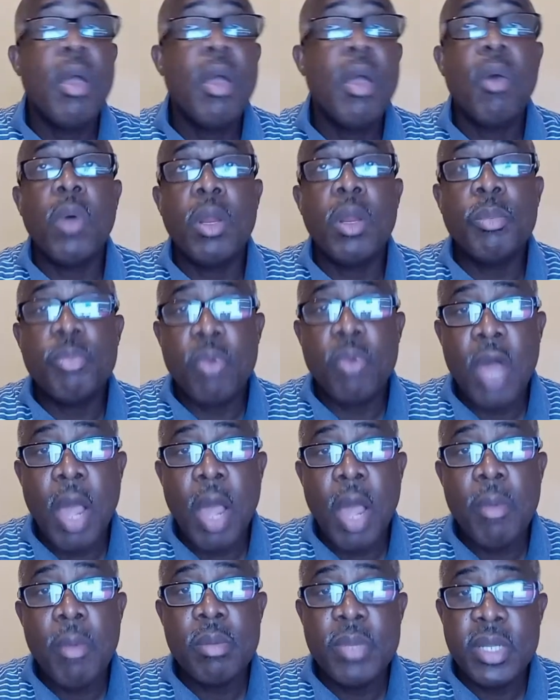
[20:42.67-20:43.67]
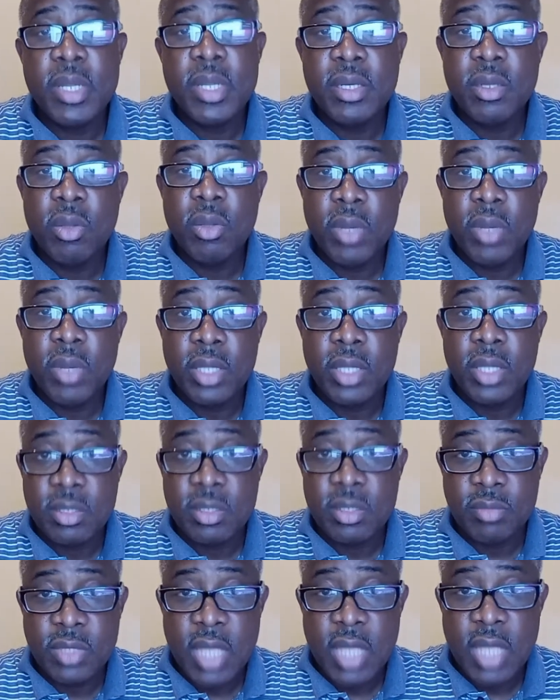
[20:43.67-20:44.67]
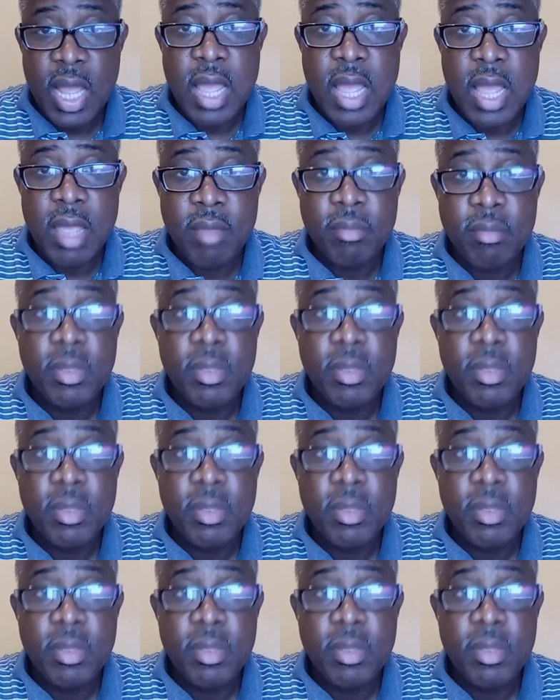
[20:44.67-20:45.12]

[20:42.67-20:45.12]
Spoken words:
will probably be doing some time